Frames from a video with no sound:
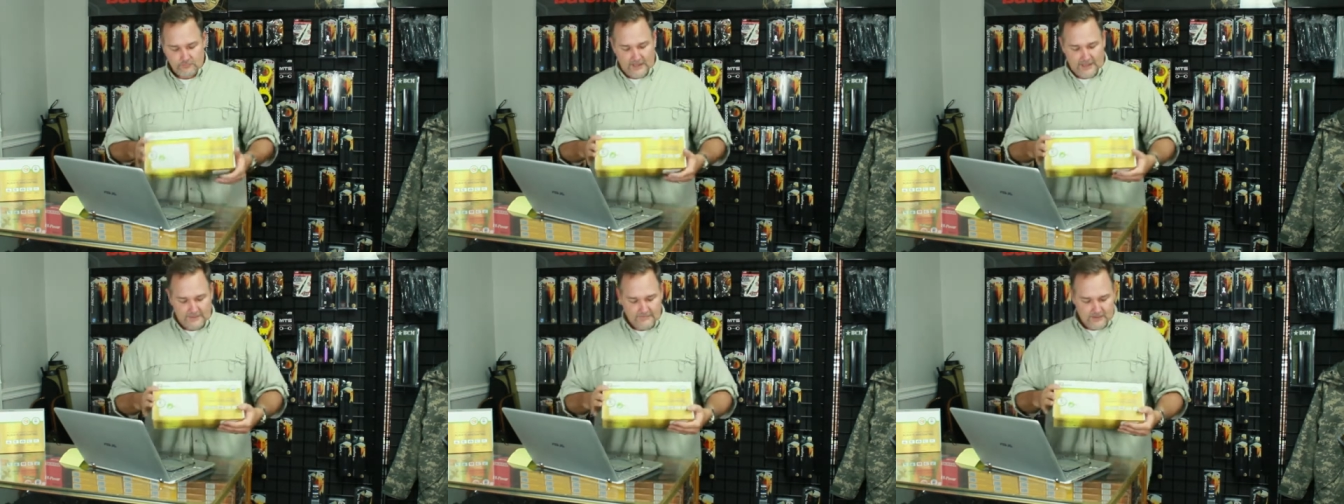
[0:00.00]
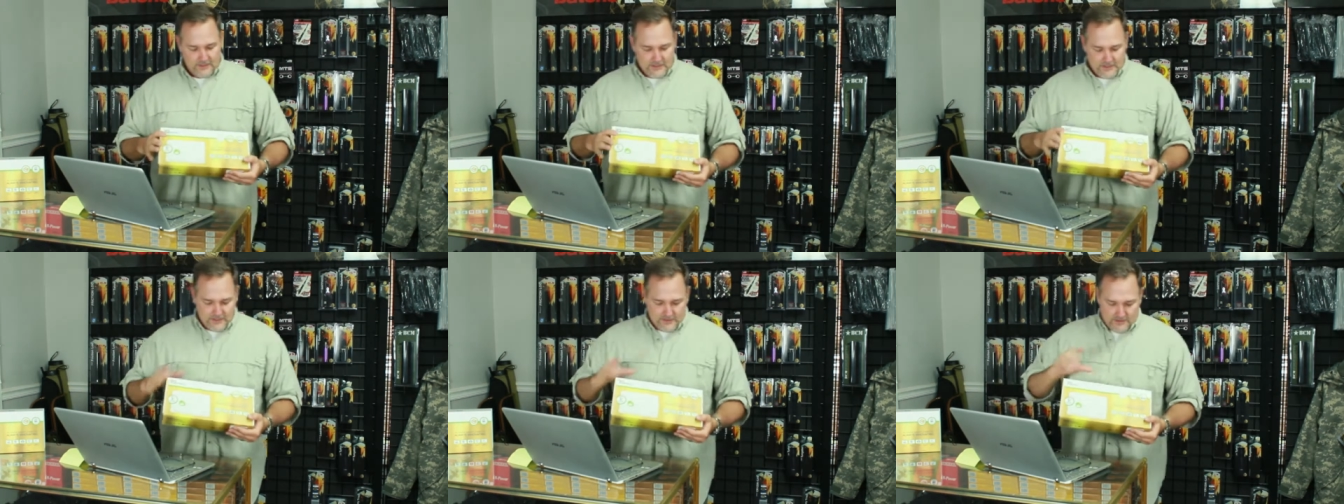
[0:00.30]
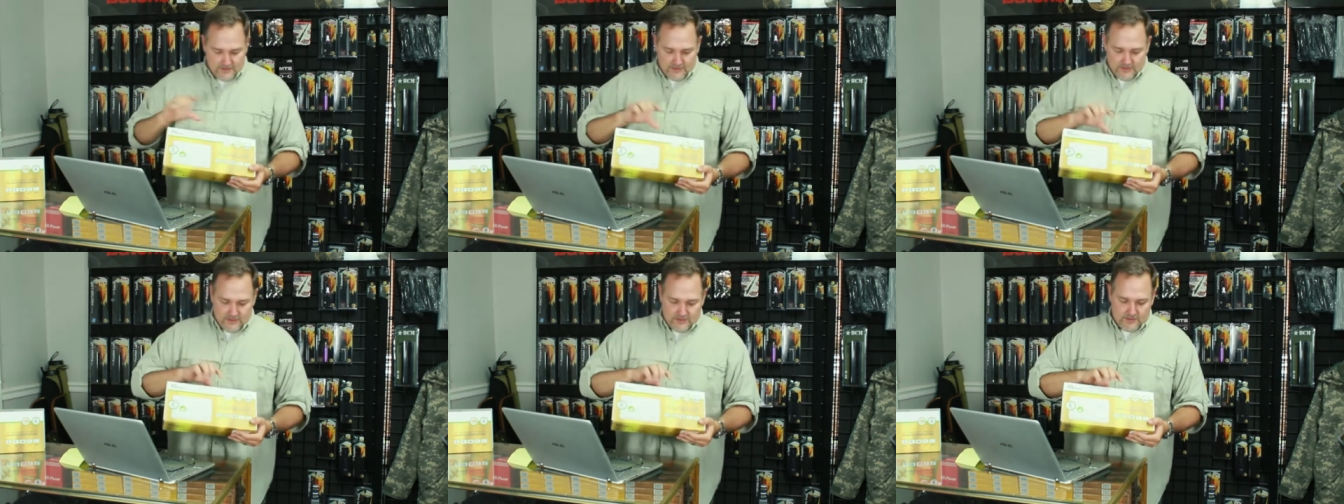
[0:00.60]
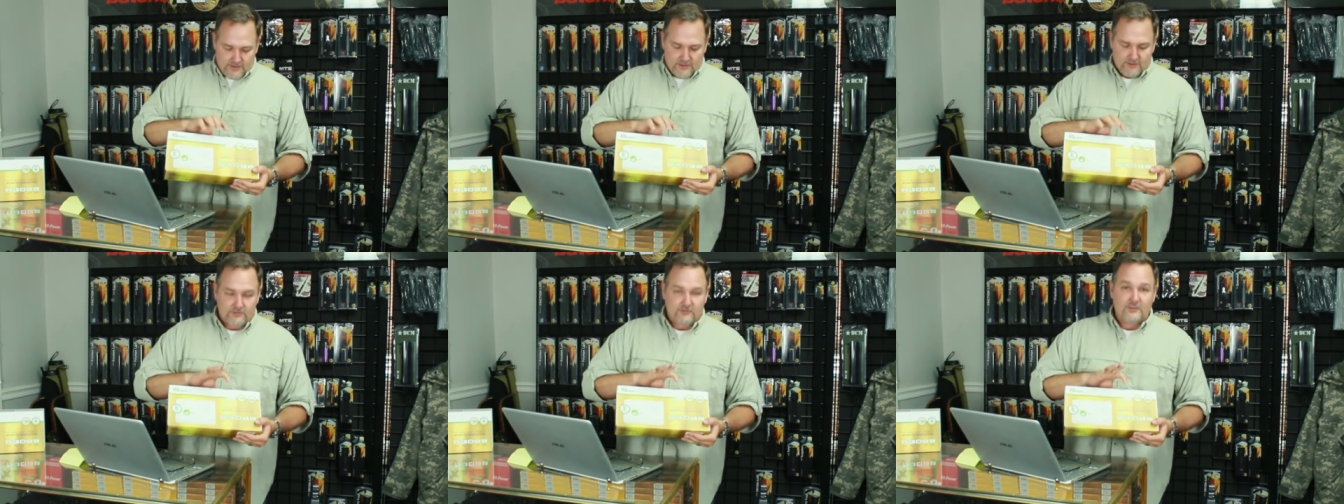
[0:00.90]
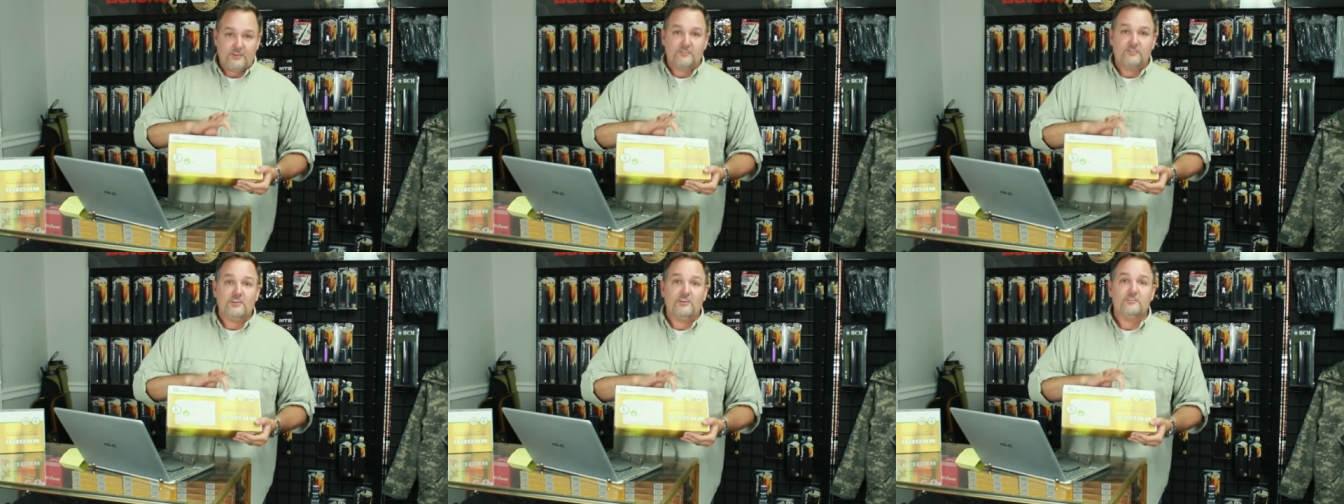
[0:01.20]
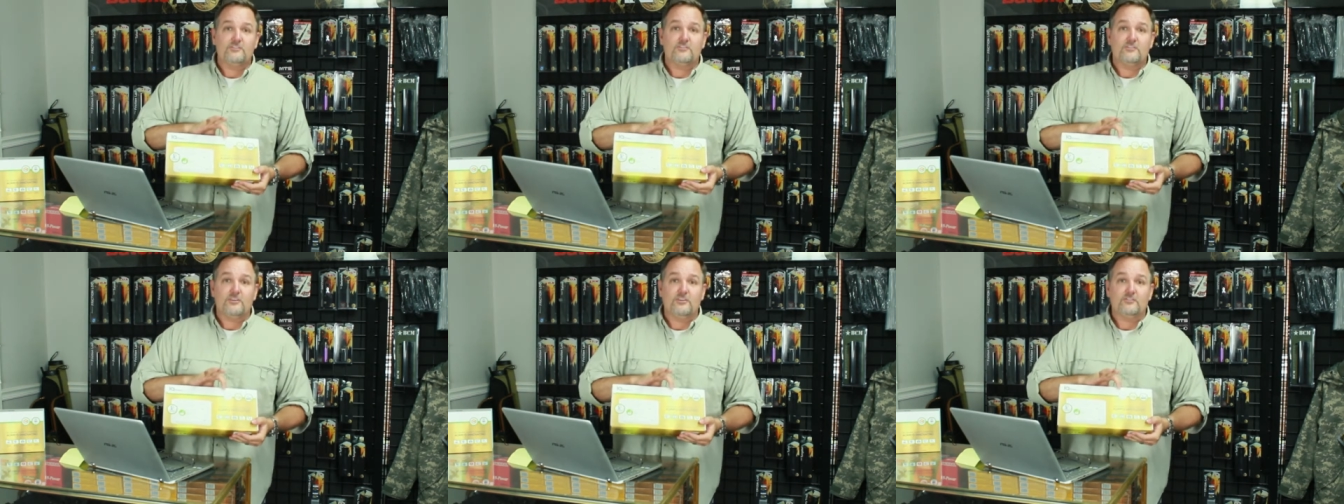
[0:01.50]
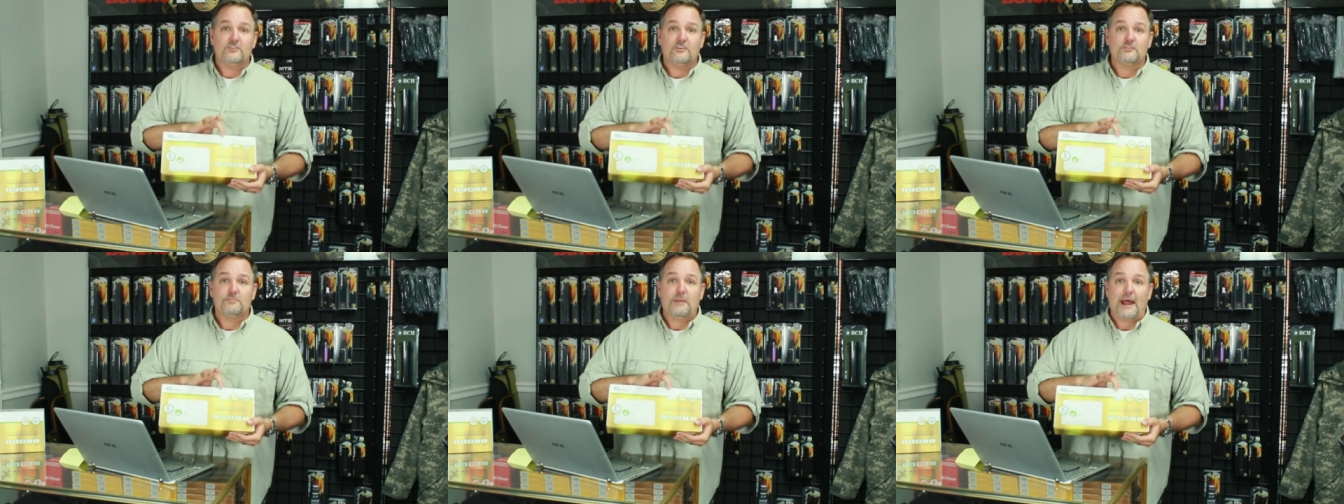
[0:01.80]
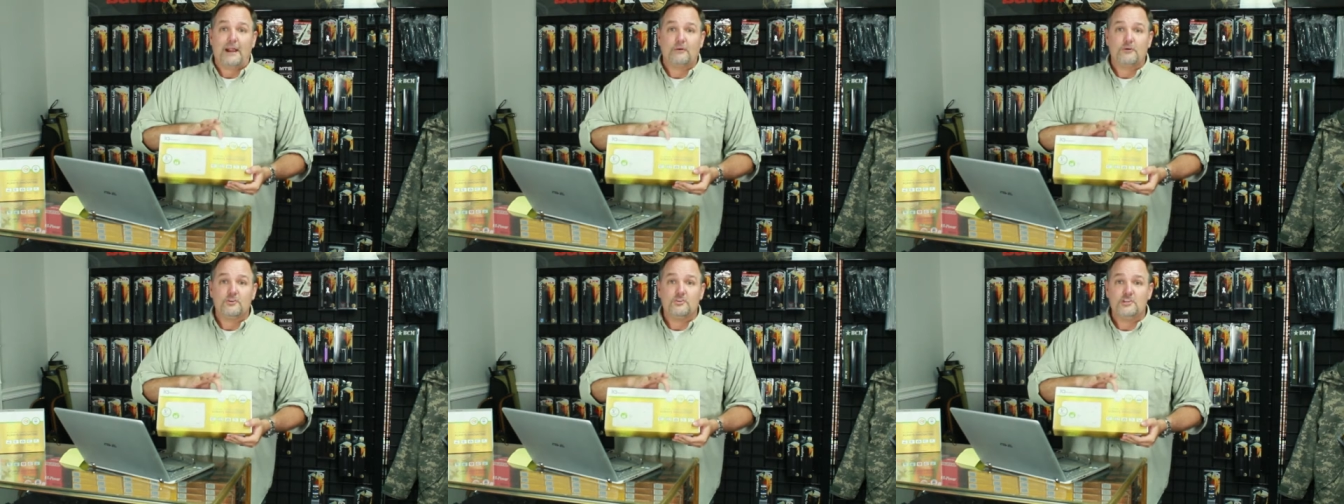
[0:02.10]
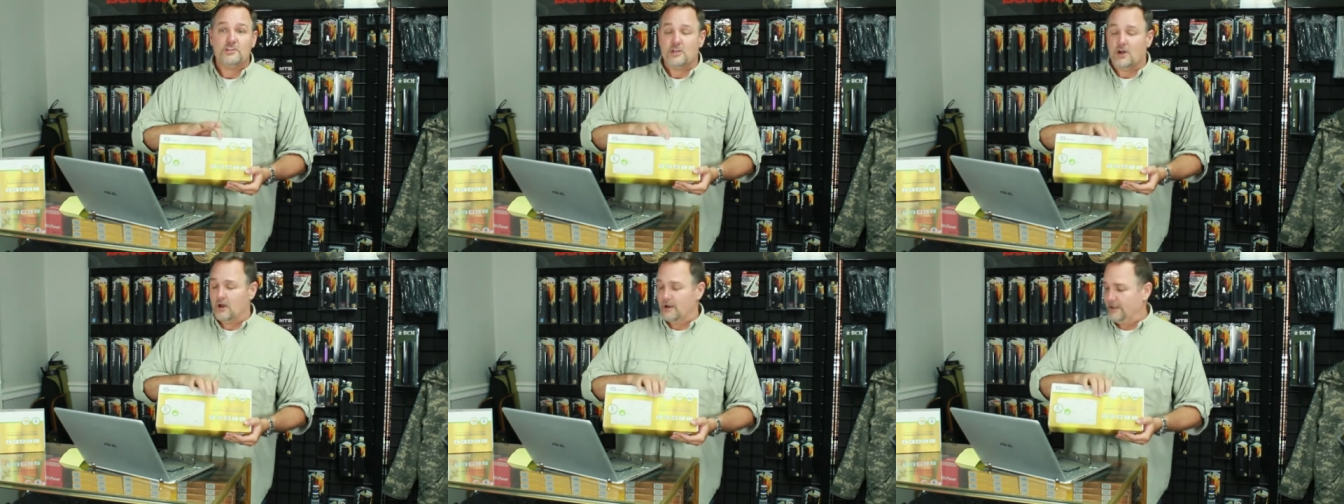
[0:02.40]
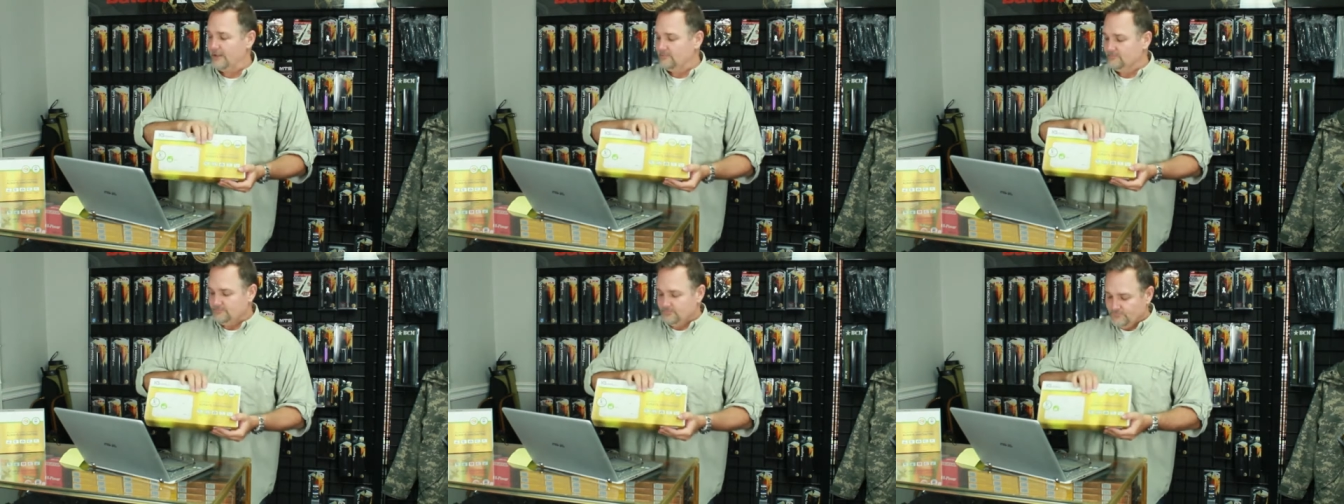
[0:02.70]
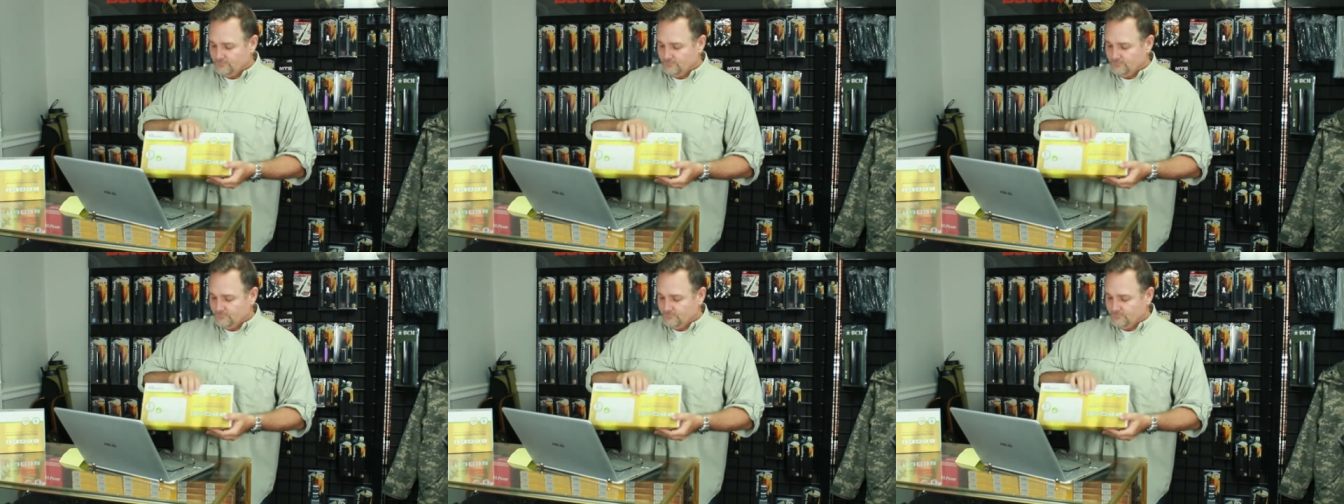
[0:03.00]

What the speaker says: But this says Power G on it.